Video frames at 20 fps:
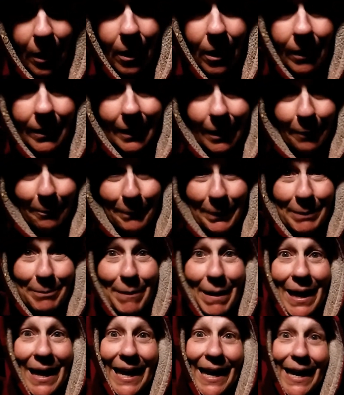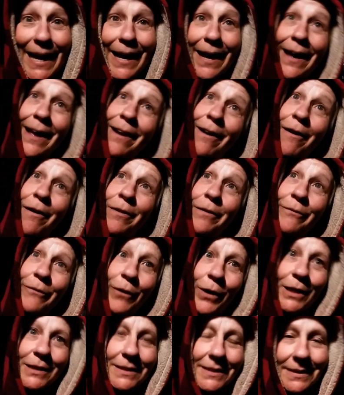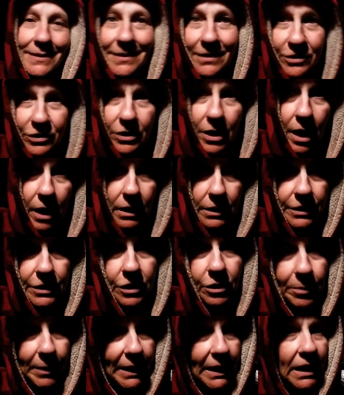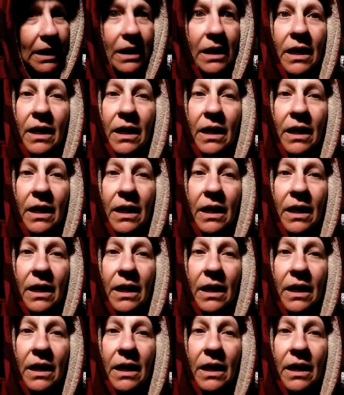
on up in my head, all the voices, they're talking to me.